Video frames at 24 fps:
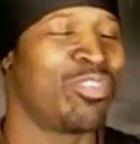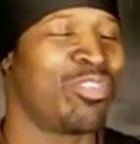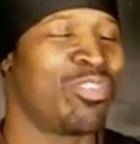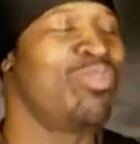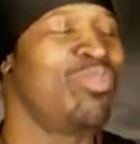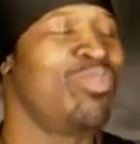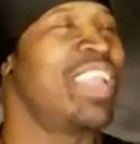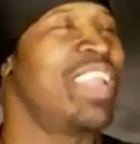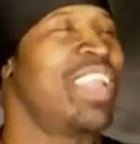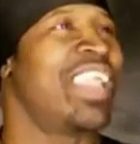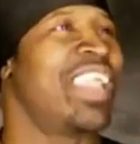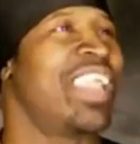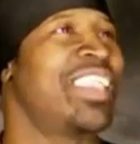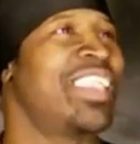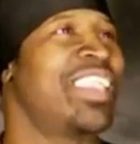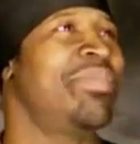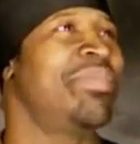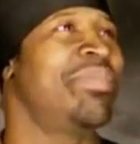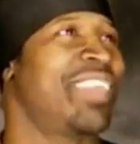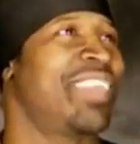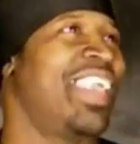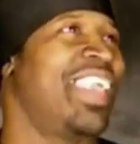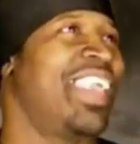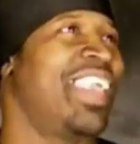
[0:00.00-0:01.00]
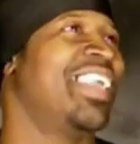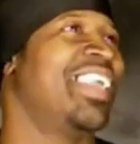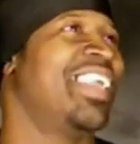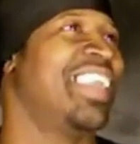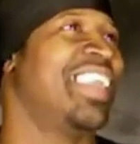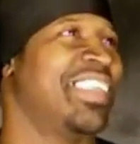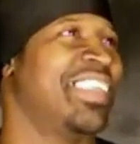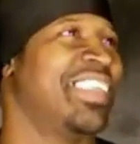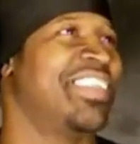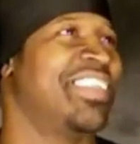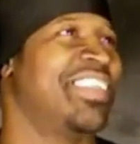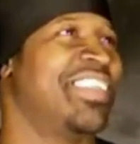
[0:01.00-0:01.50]
Do not keep
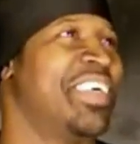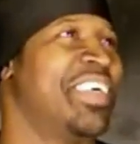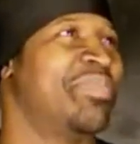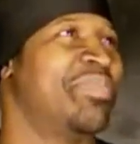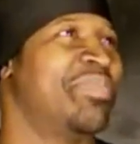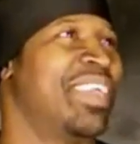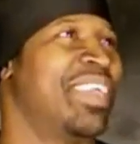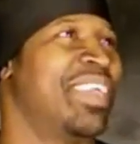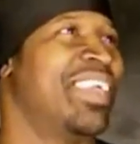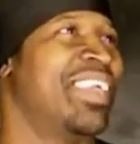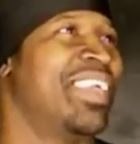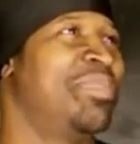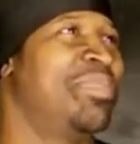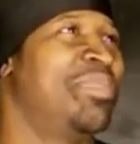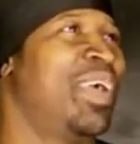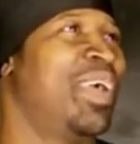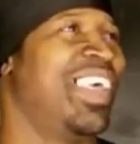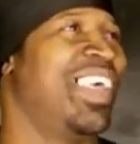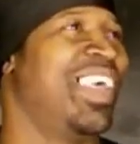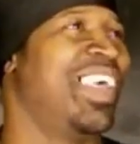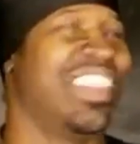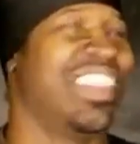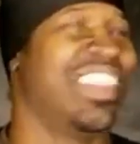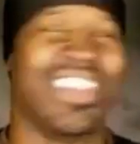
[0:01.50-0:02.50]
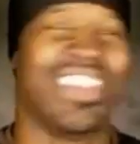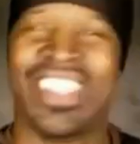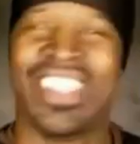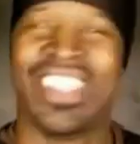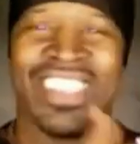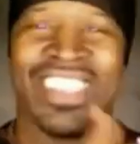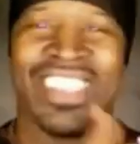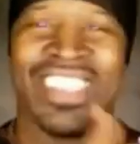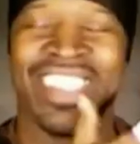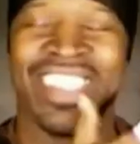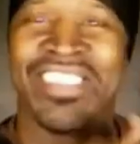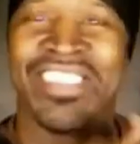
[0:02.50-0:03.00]
saying that stuff, man.
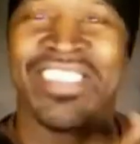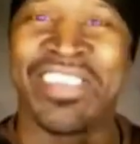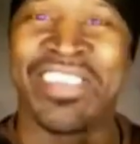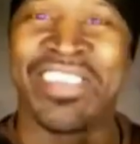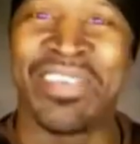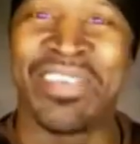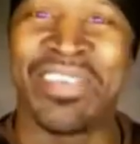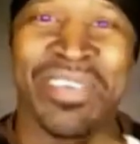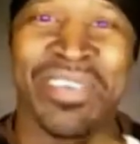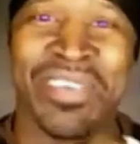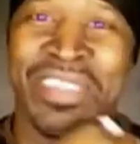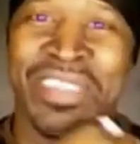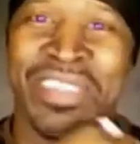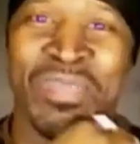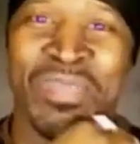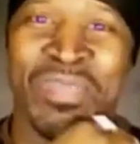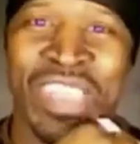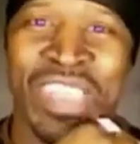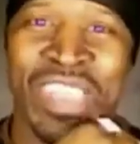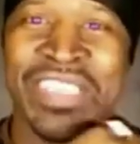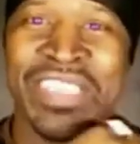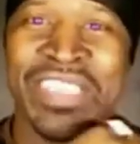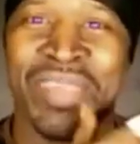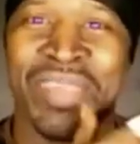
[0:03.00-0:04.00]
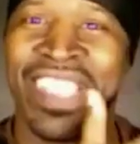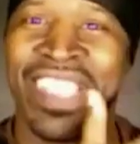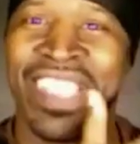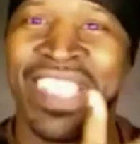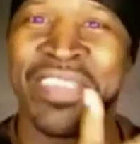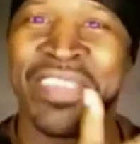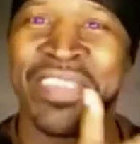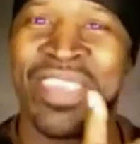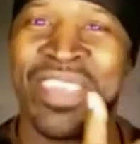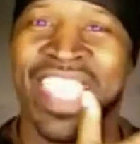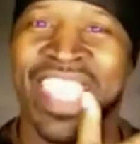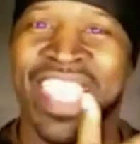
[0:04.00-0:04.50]
This dude is funny,
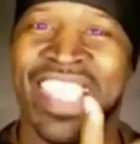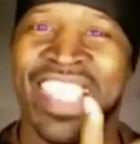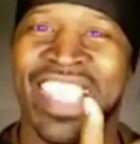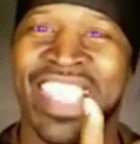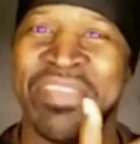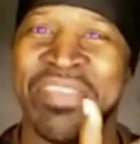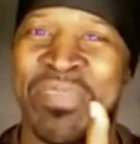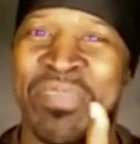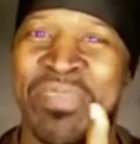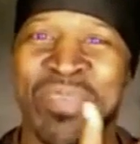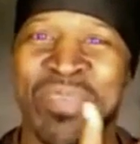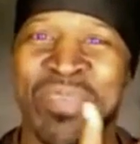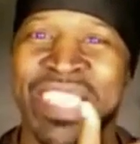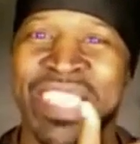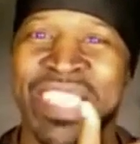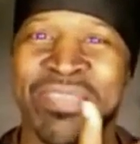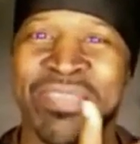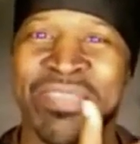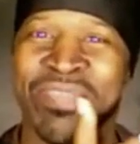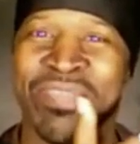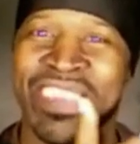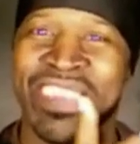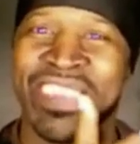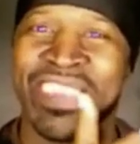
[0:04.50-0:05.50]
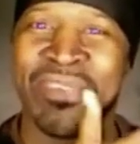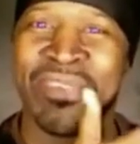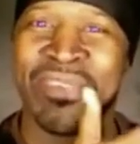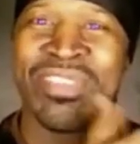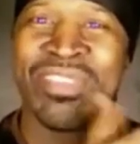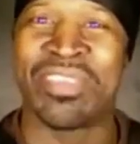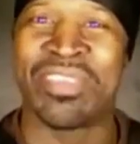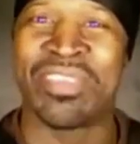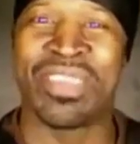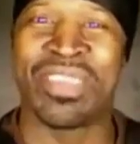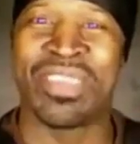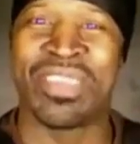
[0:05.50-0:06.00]
man. You can't even win for
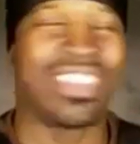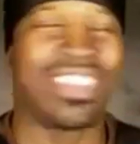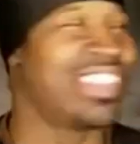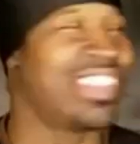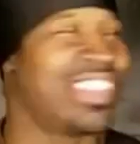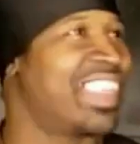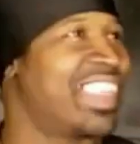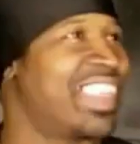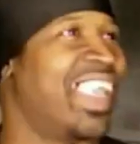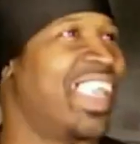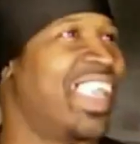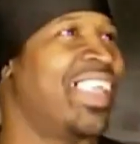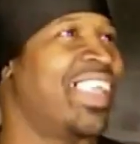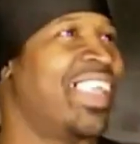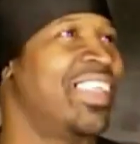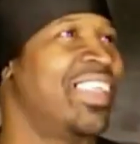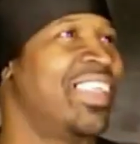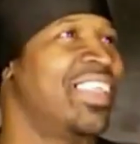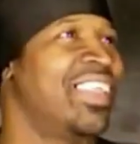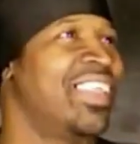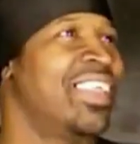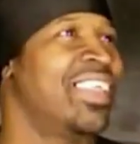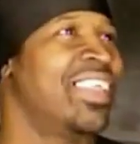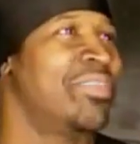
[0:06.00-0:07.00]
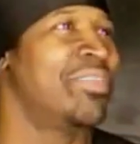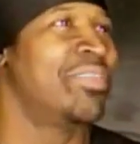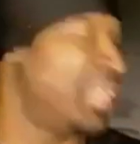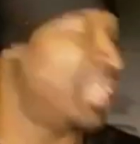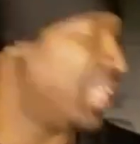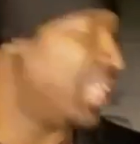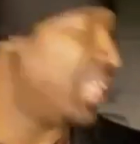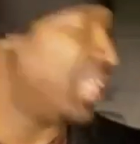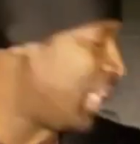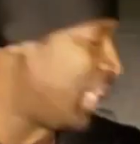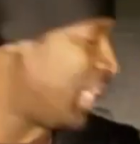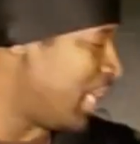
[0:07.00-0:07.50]
losing with this guy.
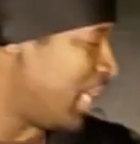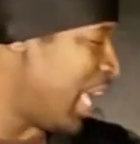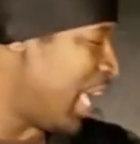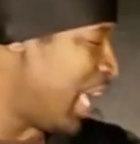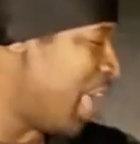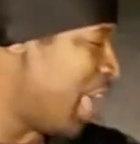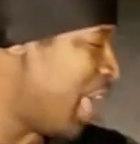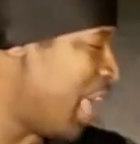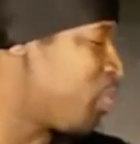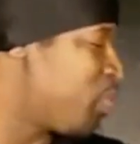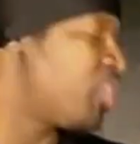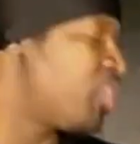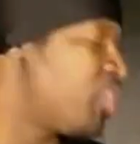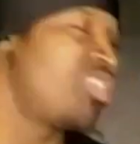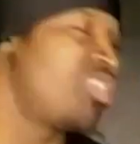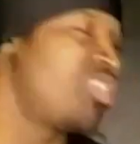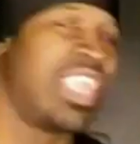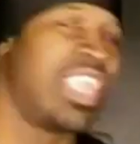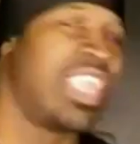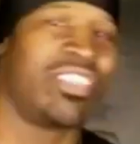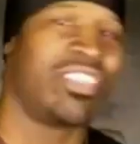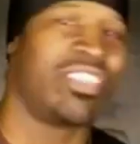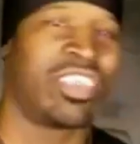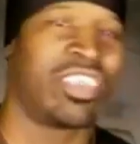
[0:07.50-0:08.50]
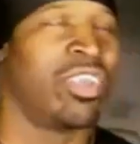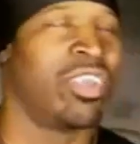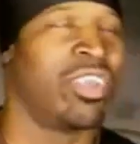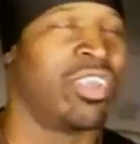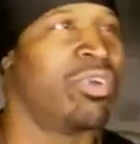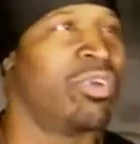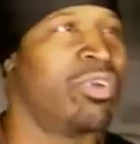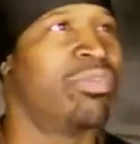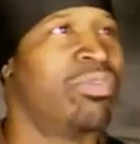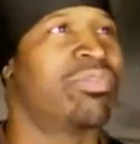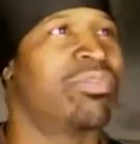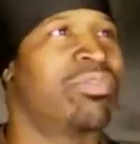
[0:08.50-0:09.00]
But I appreciate the
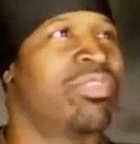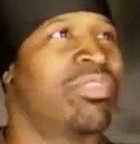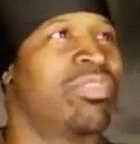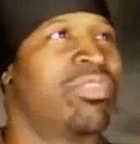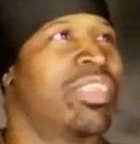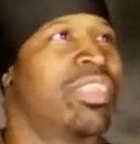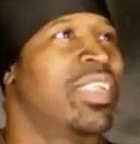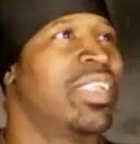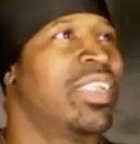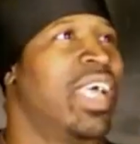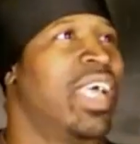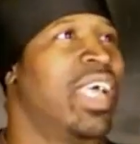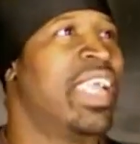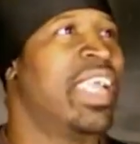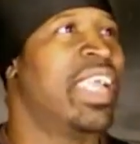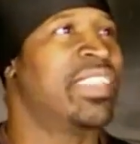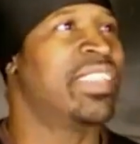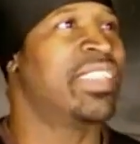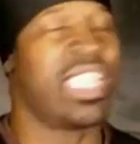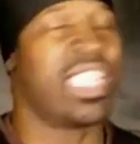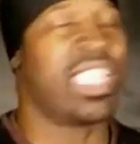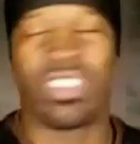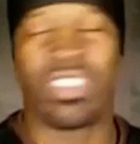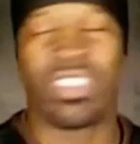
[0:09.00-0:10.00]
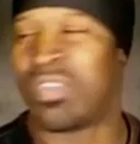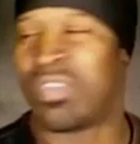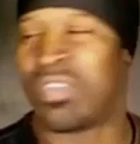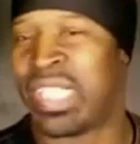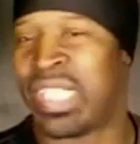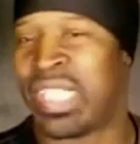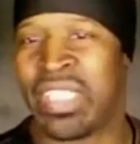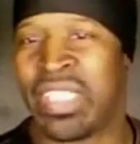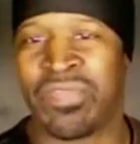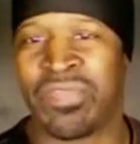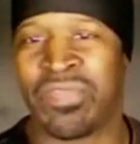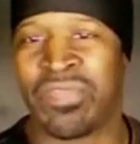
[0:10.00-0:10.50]
clothes. I thank
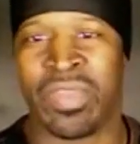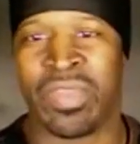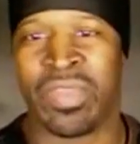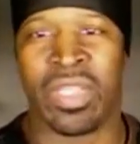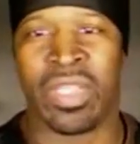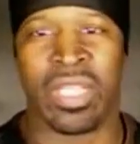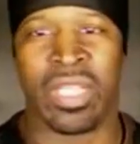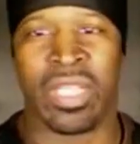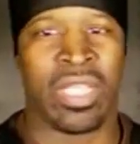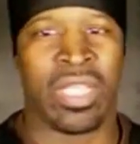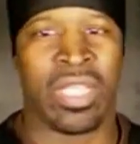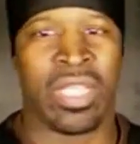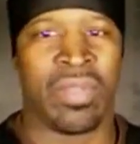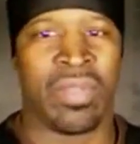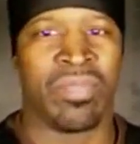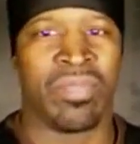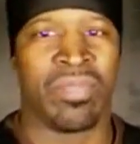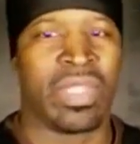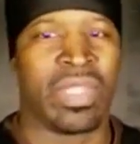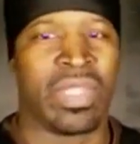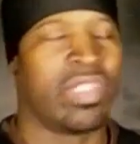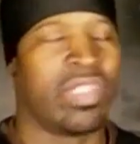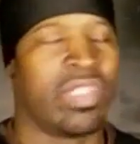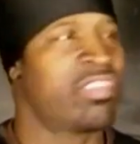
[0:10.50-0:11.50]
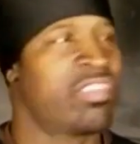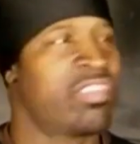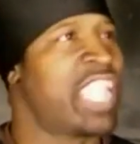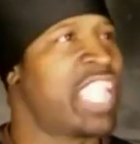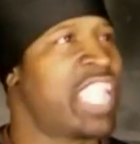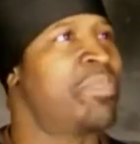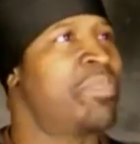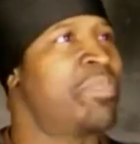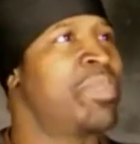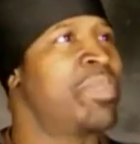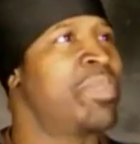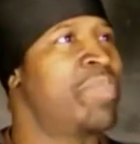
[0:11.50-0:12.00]
you, man, for
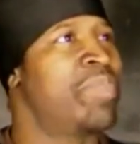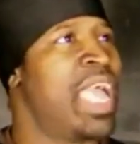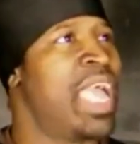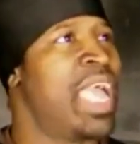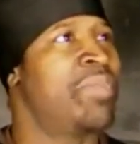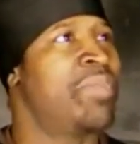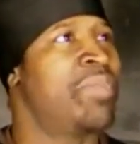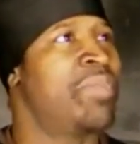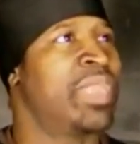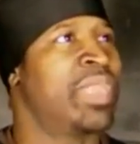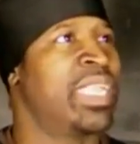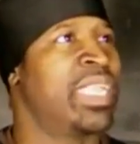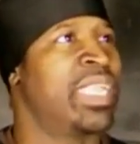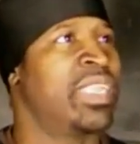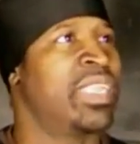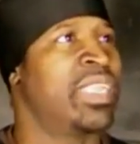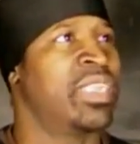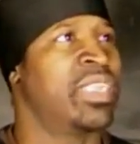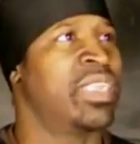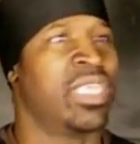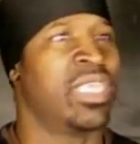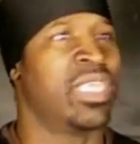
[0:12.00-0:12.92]
stopping by, man.